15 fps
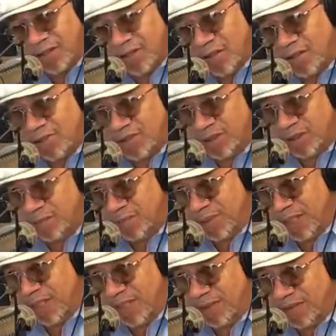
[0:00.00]
chose to
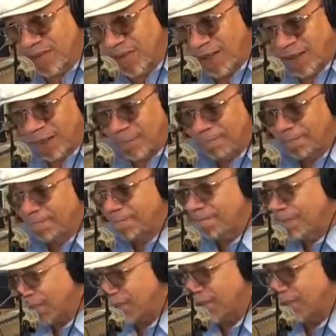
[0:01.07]
be there.
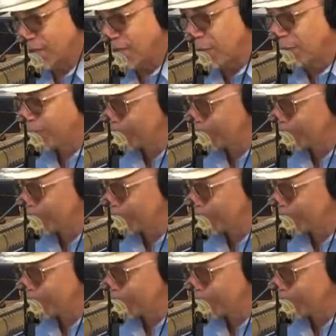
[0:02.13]
I think so.